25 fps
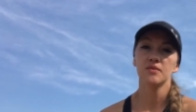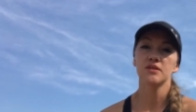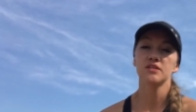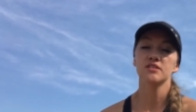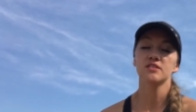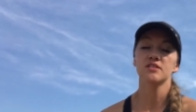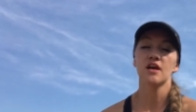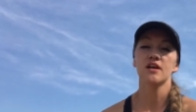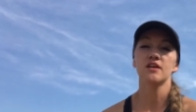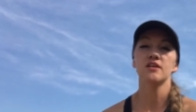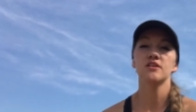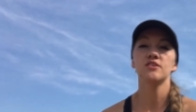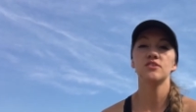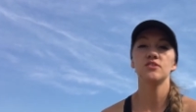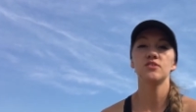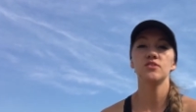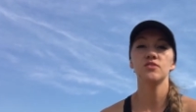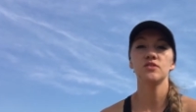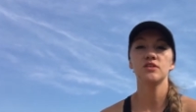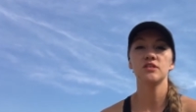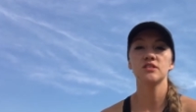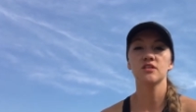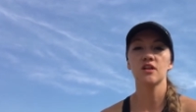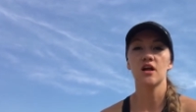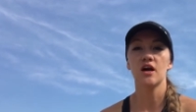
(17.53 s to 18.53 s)
we decided to
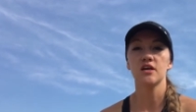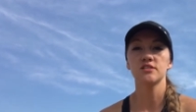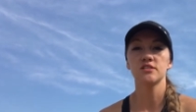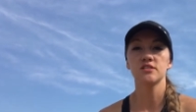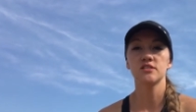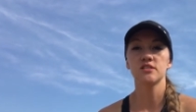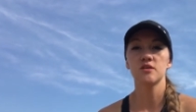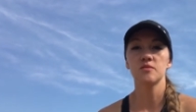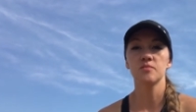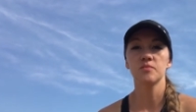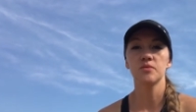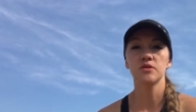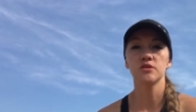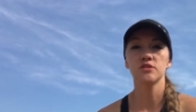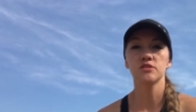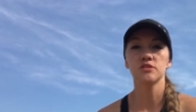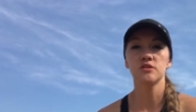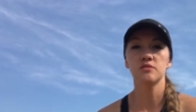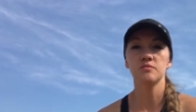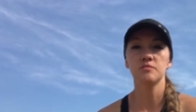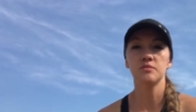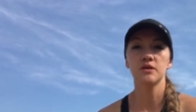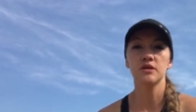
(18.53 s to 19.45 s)
do these classes in person